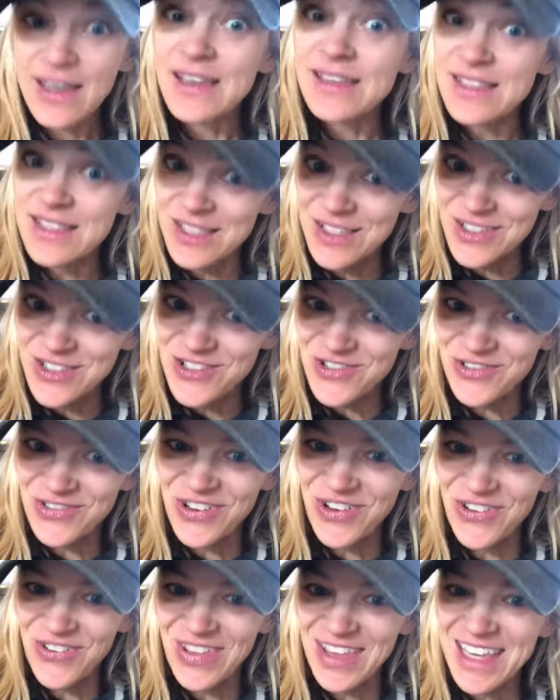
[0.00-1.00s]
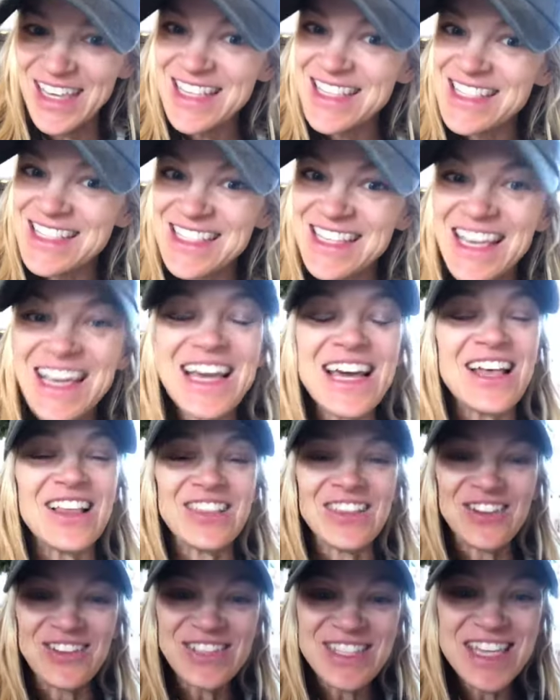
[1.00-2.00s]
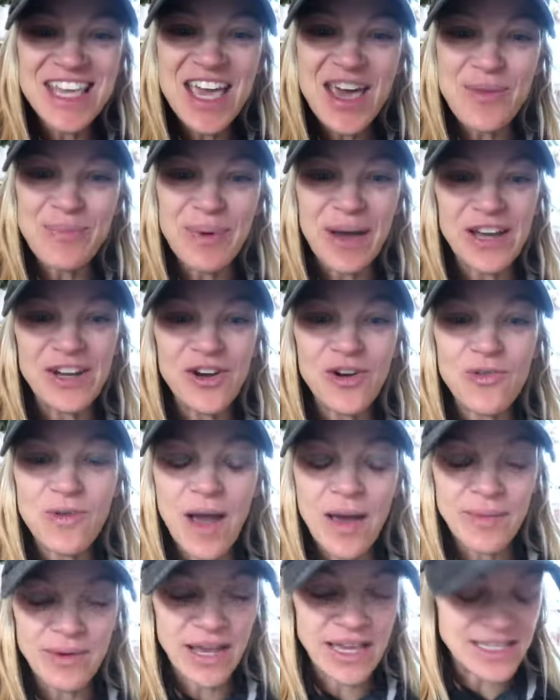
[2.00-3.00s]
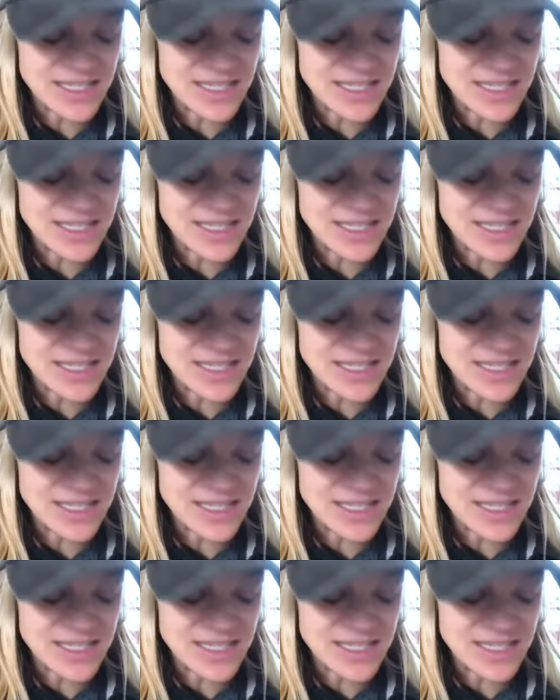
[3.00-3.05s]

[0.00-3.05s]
Did you know this? Little tip I know Rob and I